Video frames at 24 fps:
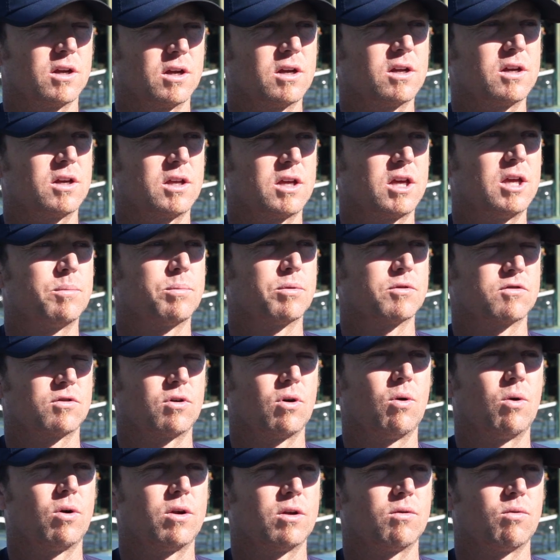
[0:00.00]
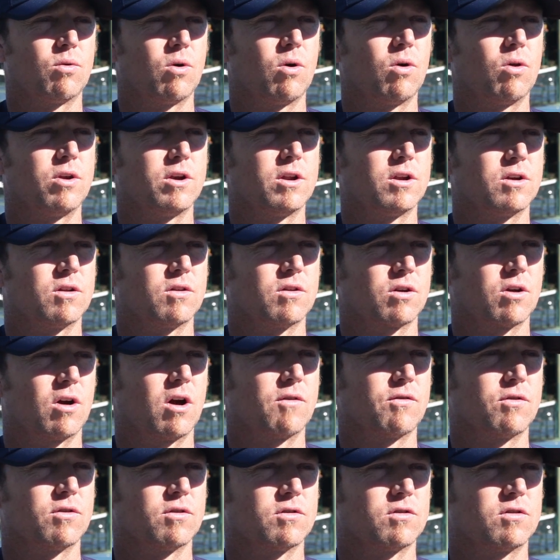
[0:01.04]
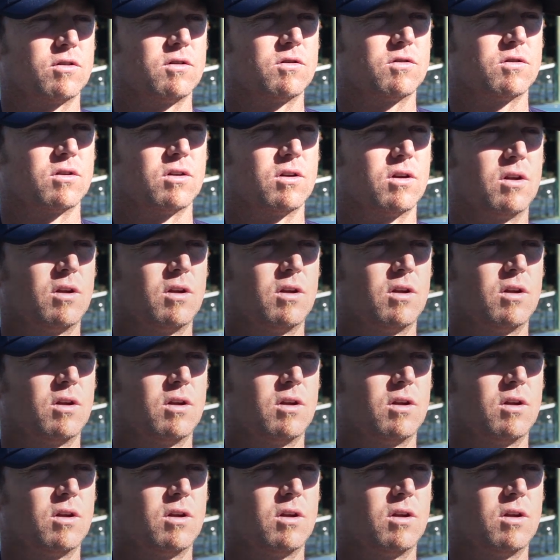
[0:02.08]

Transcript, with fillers: get, keep us going and rolling into the conference season.